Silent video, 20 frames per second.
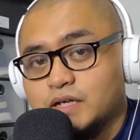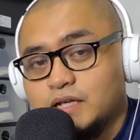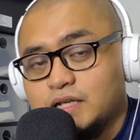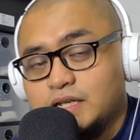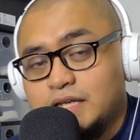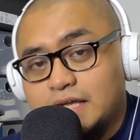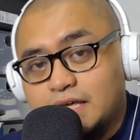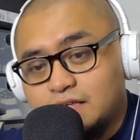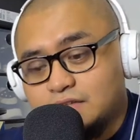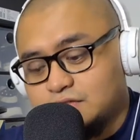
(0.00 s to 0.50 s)

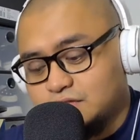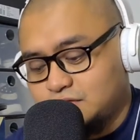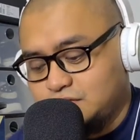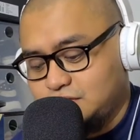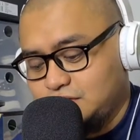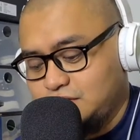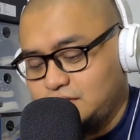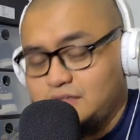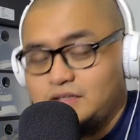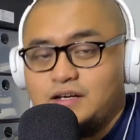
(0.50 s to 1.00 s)
links
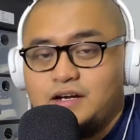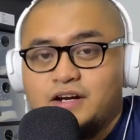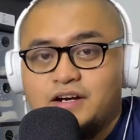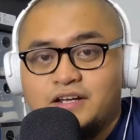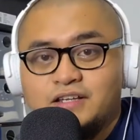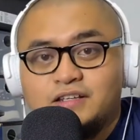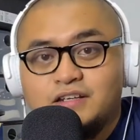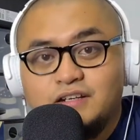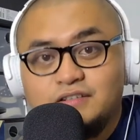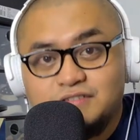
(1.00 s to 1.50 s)
are
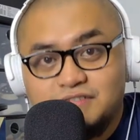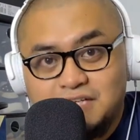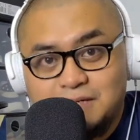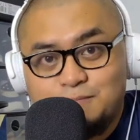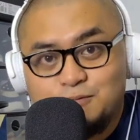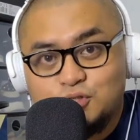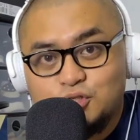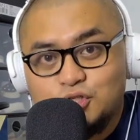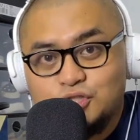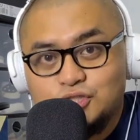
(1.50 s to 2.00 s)
in the
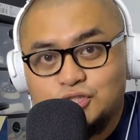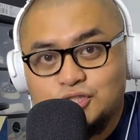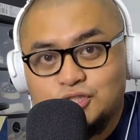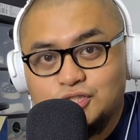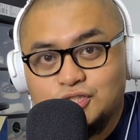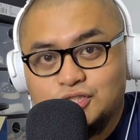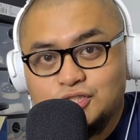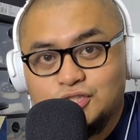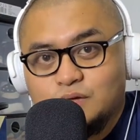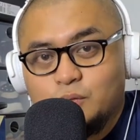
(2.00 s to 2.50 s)
description.
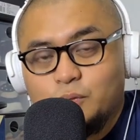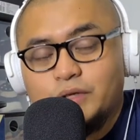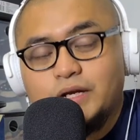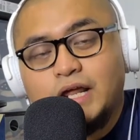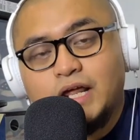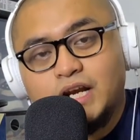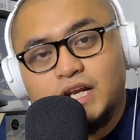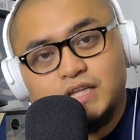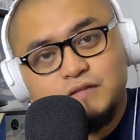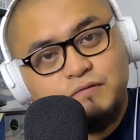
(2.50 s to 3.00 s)

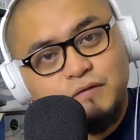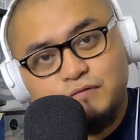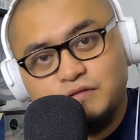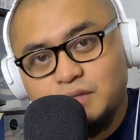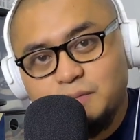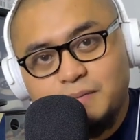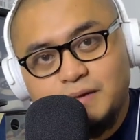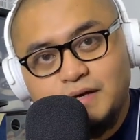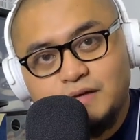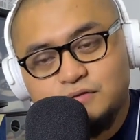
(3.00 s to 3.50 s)
150
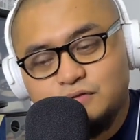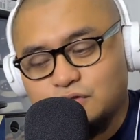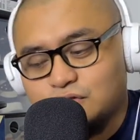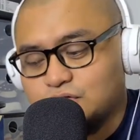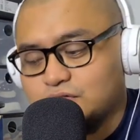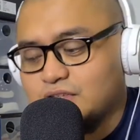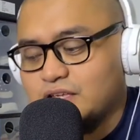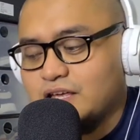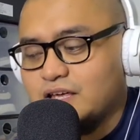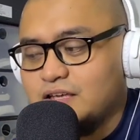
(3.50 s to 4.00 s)

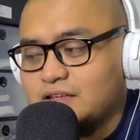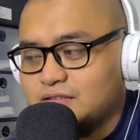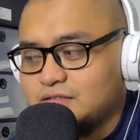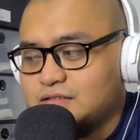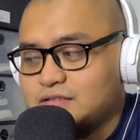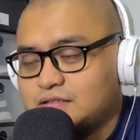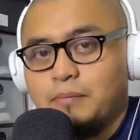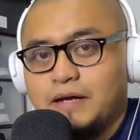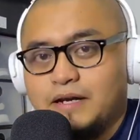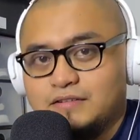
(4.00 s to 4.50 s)
pesos
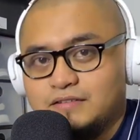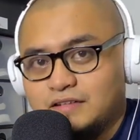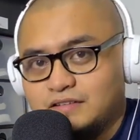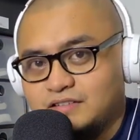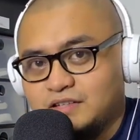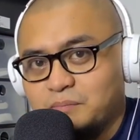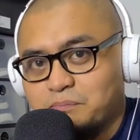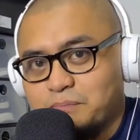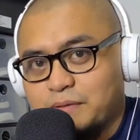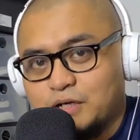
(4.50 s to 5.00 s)
guys para sa
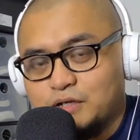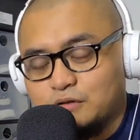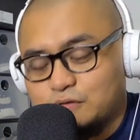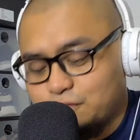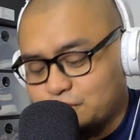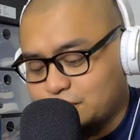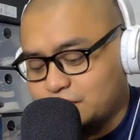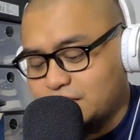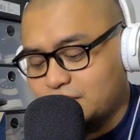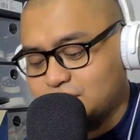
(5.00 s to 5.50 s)
isang pair
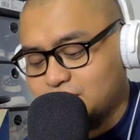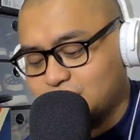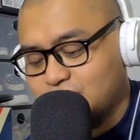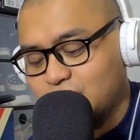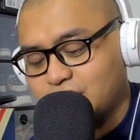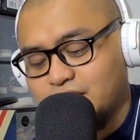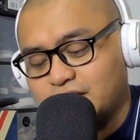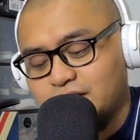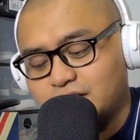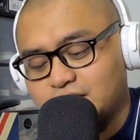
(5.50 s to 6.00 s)
of Crease
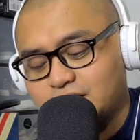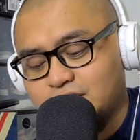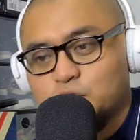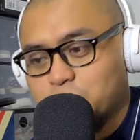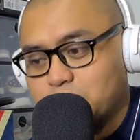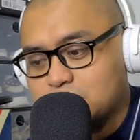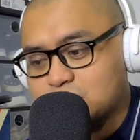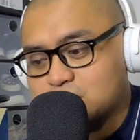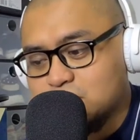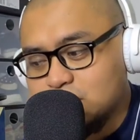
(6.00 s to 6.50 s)
Guard,
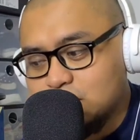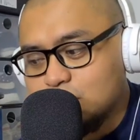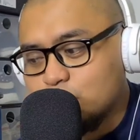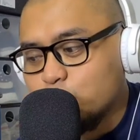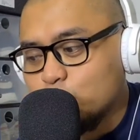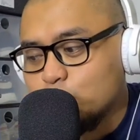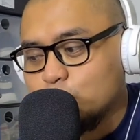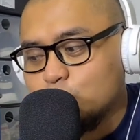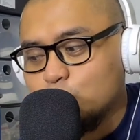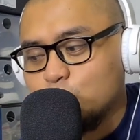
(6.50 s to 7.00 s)
especially
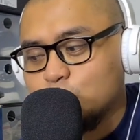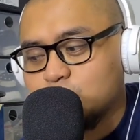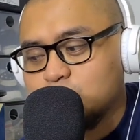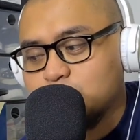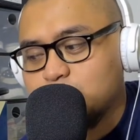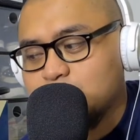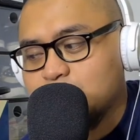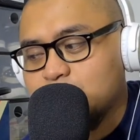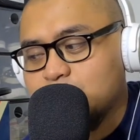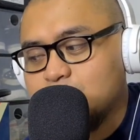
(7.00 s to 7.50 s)
for those
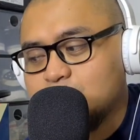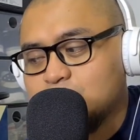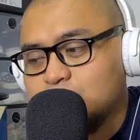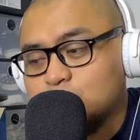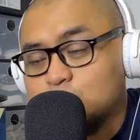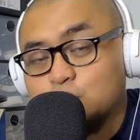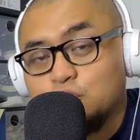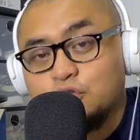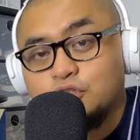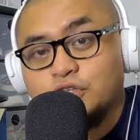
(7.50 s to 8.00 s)
na mahilig sa
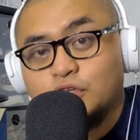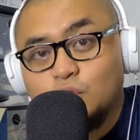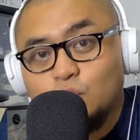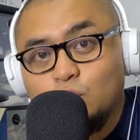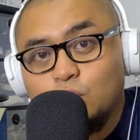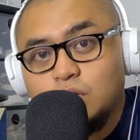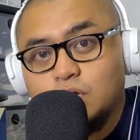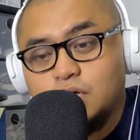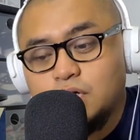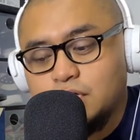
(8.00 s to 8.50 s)
Jordan
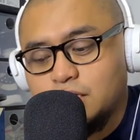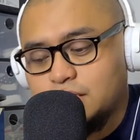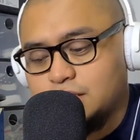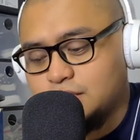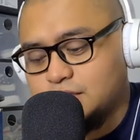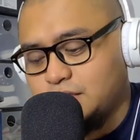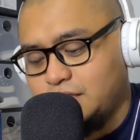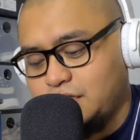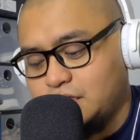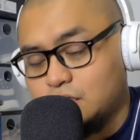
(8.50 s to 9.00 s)

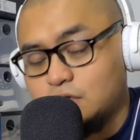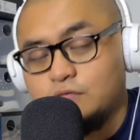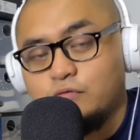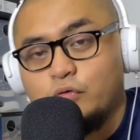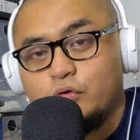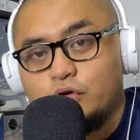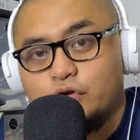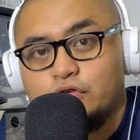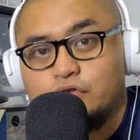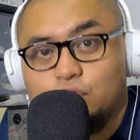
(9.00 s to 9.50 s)
1, Air
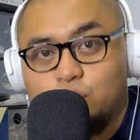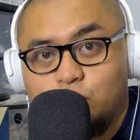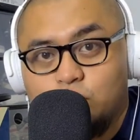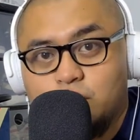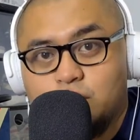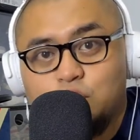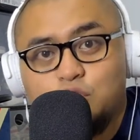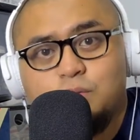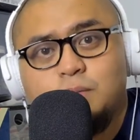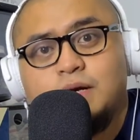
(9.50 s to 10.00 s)
Force
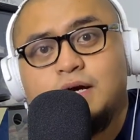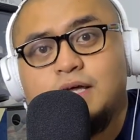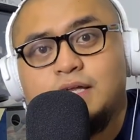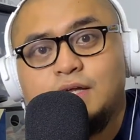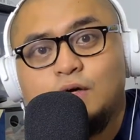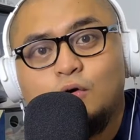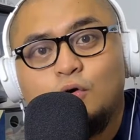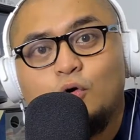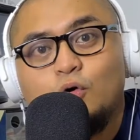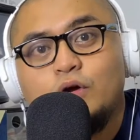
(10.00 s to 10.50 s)
1, yung mga
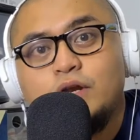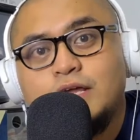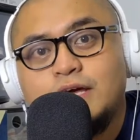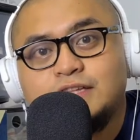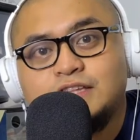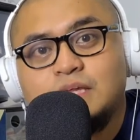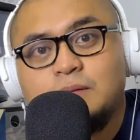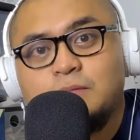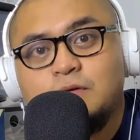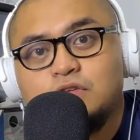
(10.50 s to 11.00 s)

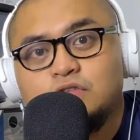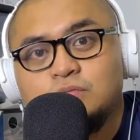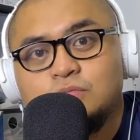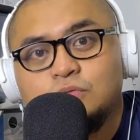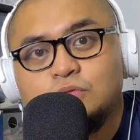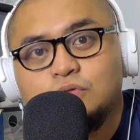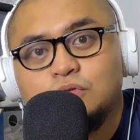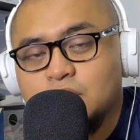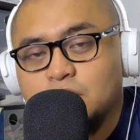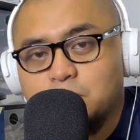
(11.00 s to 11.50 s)
nangongolekta
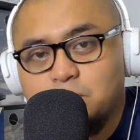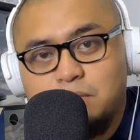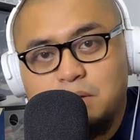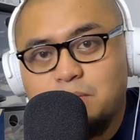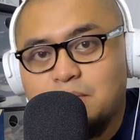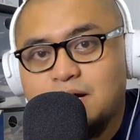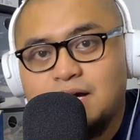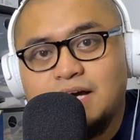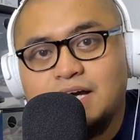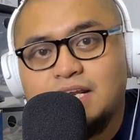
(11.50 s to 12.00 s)
mismo. May
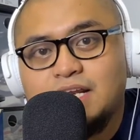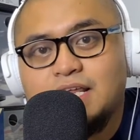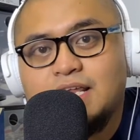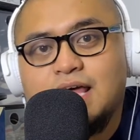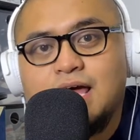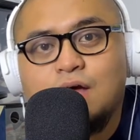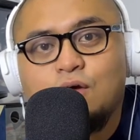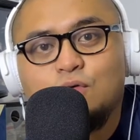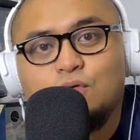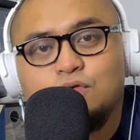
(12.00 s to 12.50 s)
mga
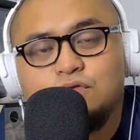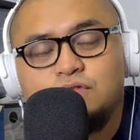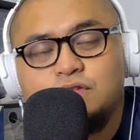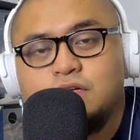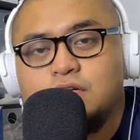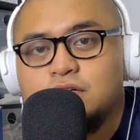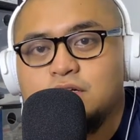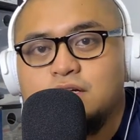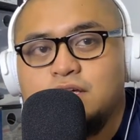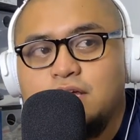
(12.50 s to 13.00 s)
kilala akong
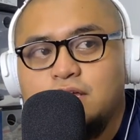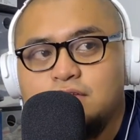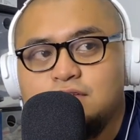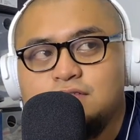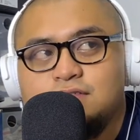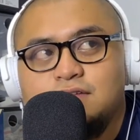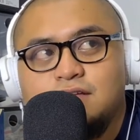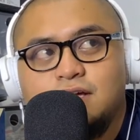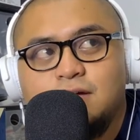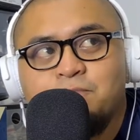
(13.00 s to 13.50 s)

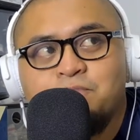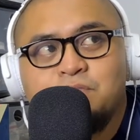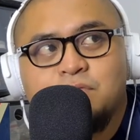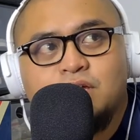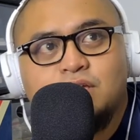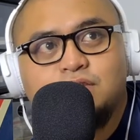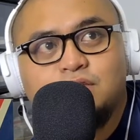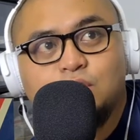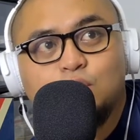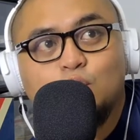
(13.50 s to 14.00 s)
sneakerheads na
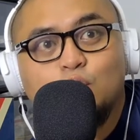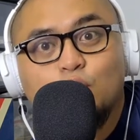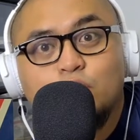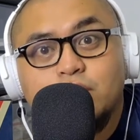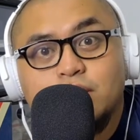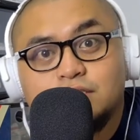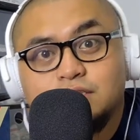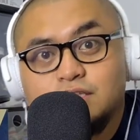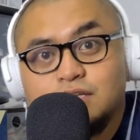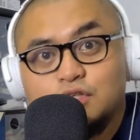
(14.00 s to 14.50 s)

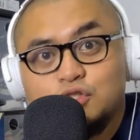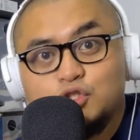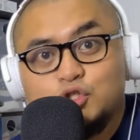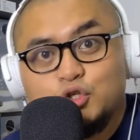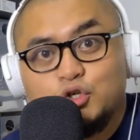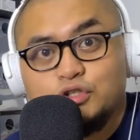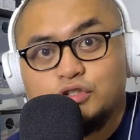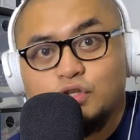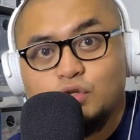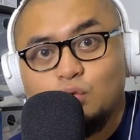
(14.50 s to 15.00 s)
nangongolekta ng
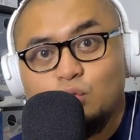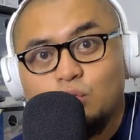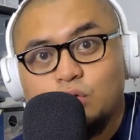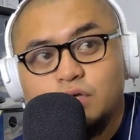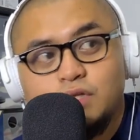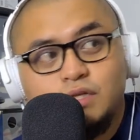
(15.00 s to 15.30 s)
Jordan